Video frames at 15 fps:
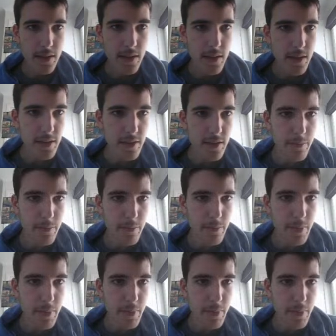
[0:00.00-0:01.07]
depending on
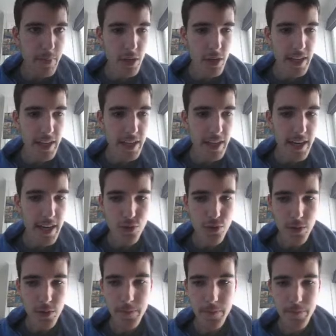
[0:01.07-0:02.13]
what gate it's
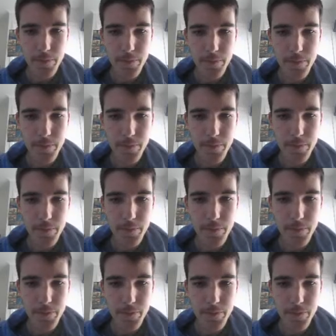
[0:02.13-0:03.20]
drawn,
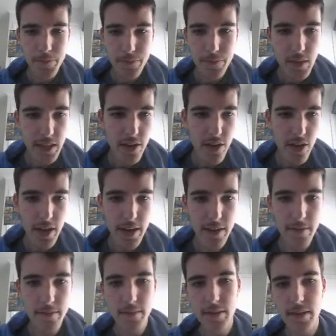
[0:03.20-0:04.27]
gate
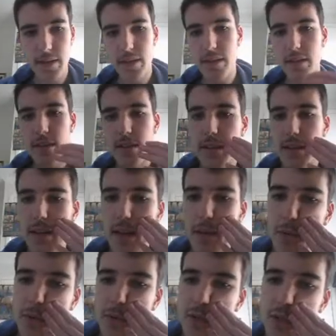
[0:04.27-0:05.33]
9,
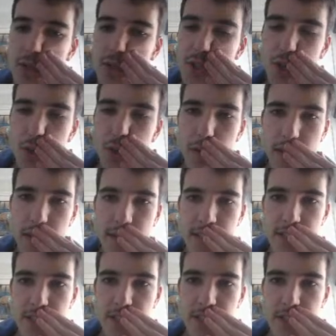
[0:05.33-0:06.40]
not too sure where it gets
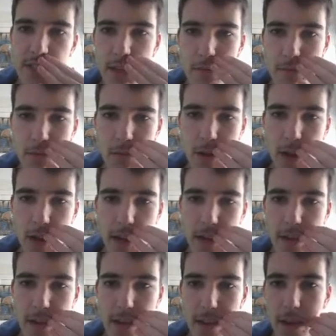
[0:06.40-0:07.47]
to in run
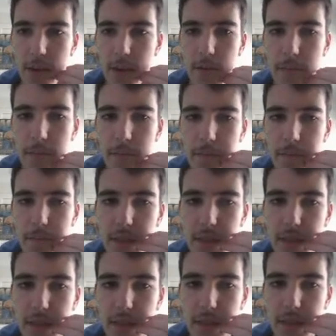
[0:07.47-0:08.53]
though.
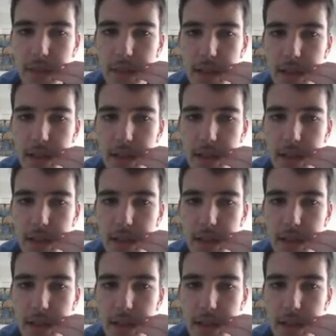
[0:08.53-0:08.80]
Does it